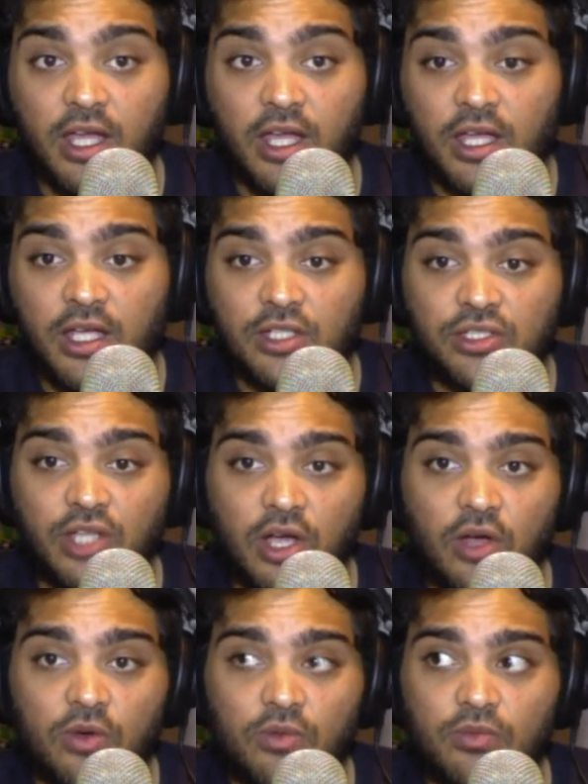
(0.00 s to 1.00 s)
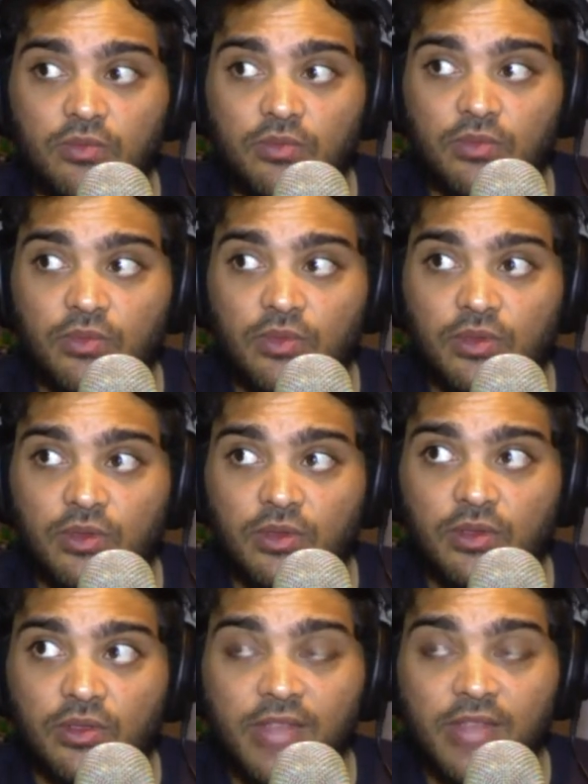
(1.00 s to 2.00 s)
So
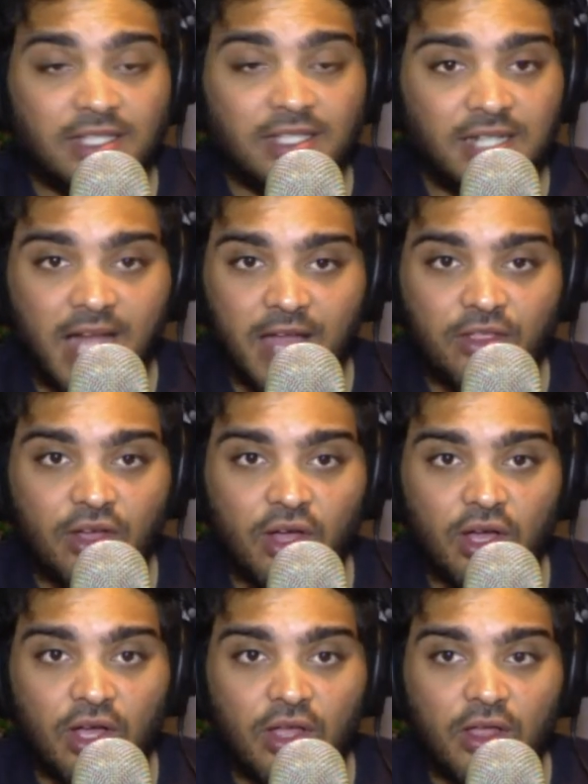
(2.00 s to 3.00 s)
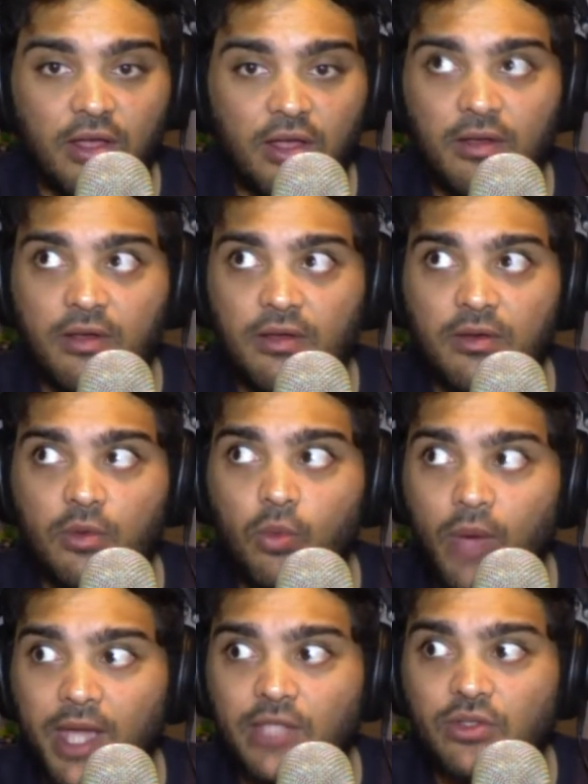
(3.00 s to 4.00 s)
that's another
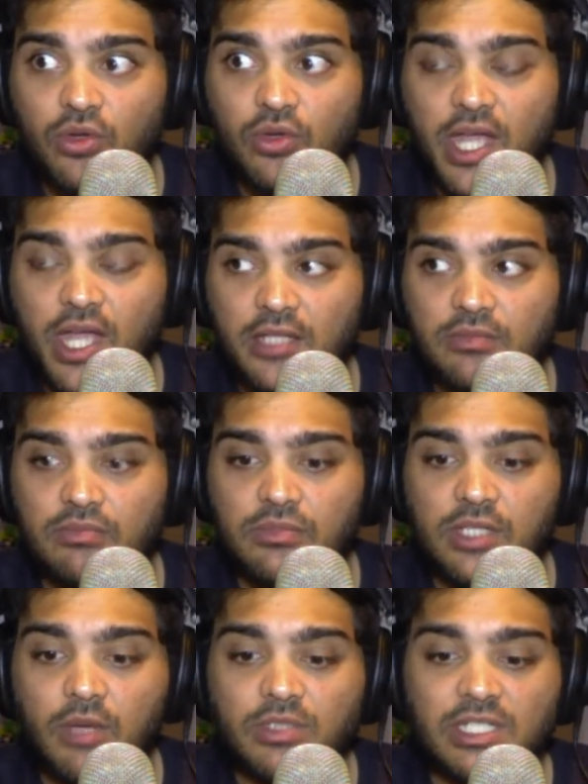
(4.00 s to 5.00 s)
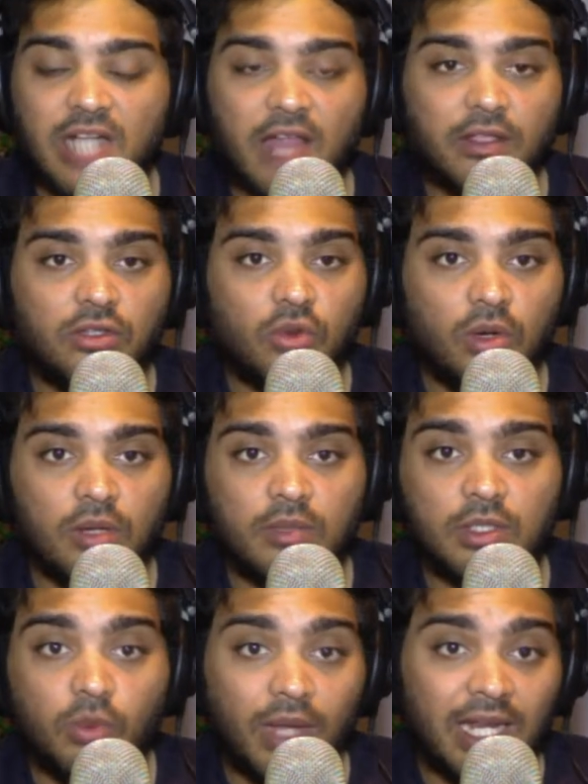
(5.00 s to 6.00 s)
way to look at it. There was another tournament
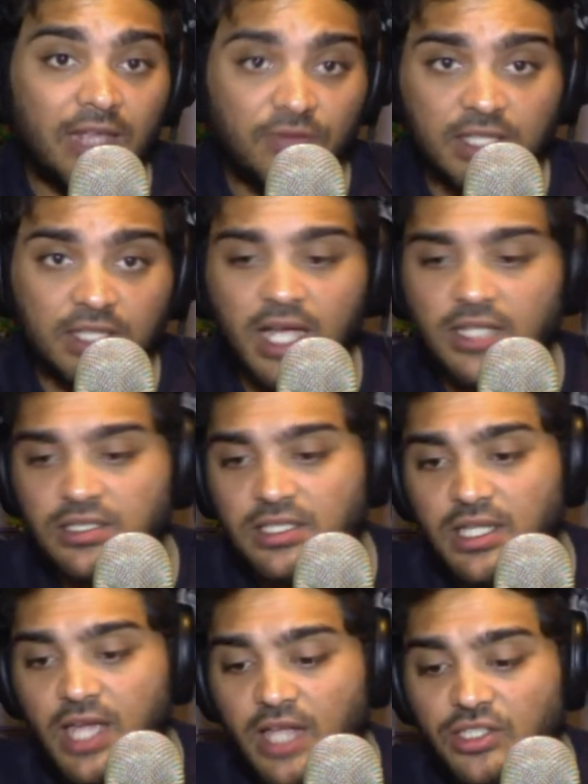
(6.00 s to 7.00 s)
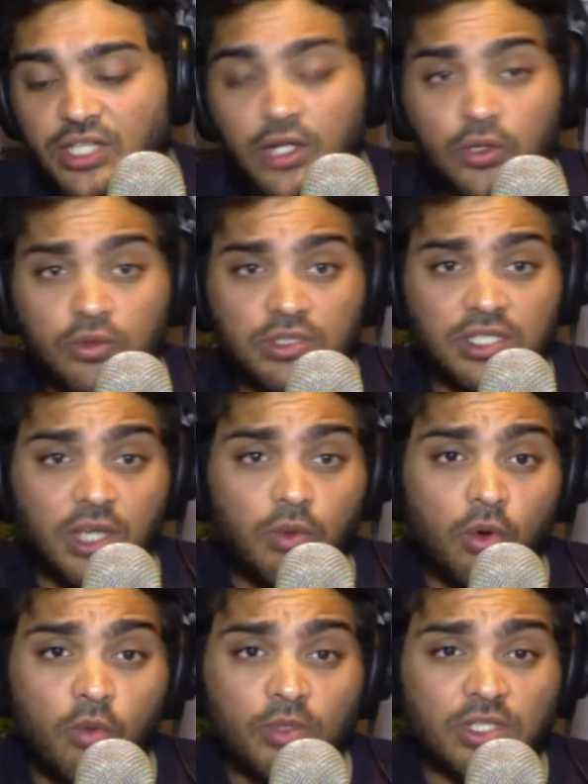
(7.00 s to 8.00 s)
where Lifa and Tanzi and Gerald Kutsia were
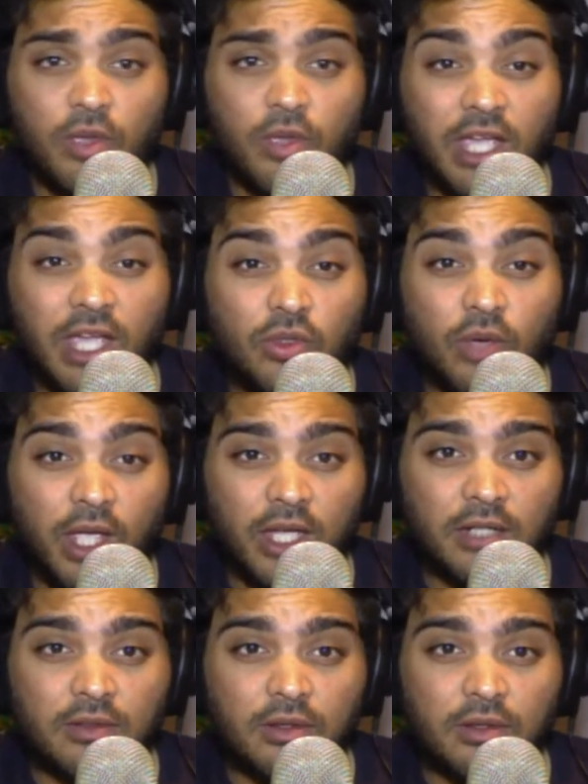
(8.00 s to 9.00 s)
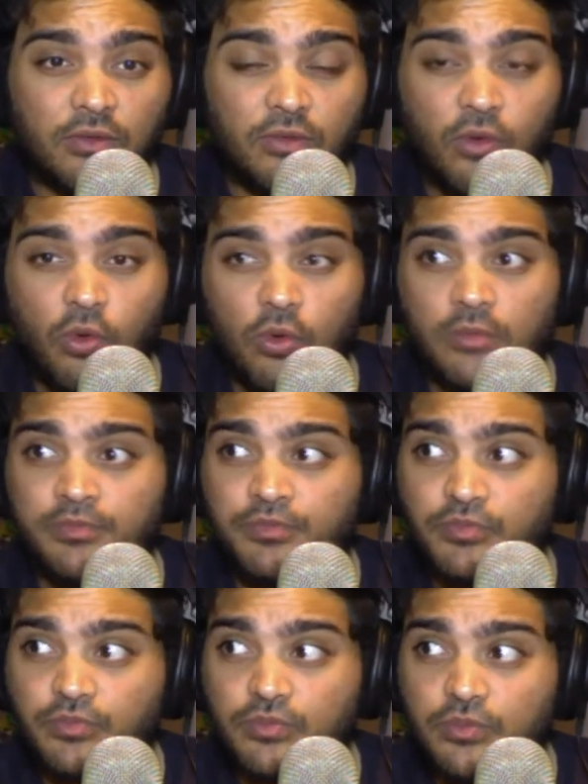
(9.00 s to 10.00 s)
almost going head to head for
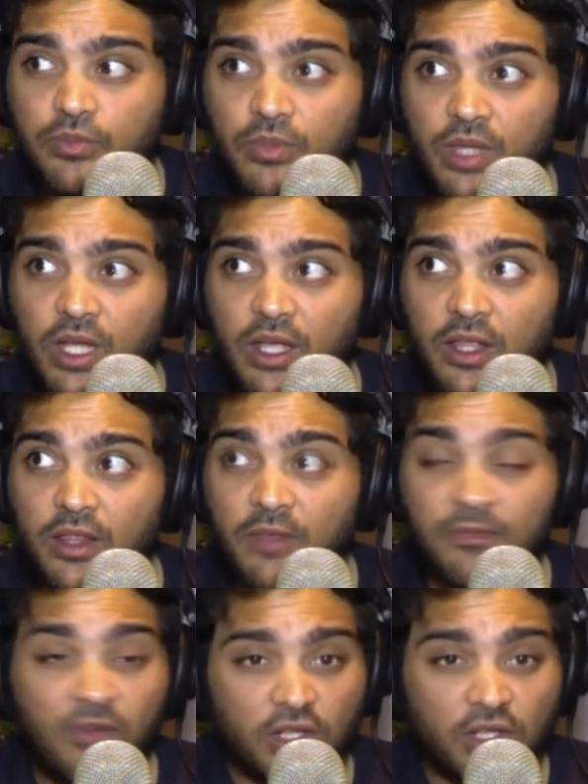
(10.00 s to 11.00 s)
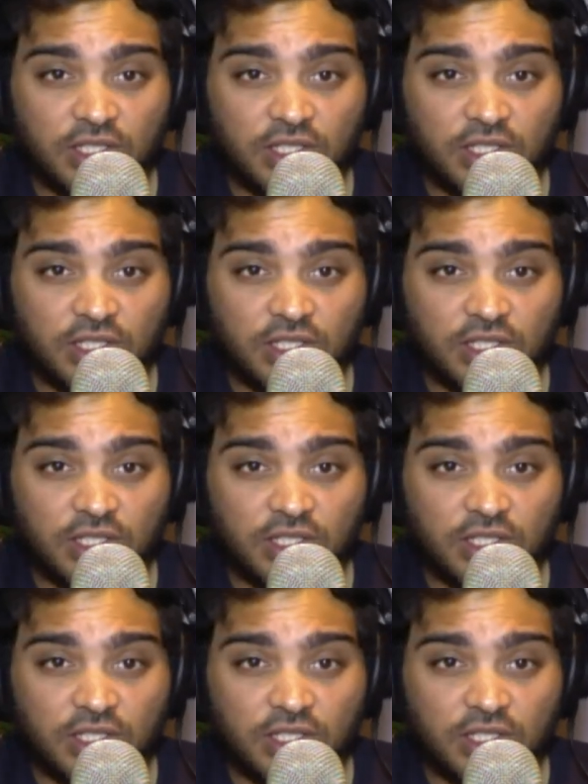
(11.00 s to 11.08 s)
the fastest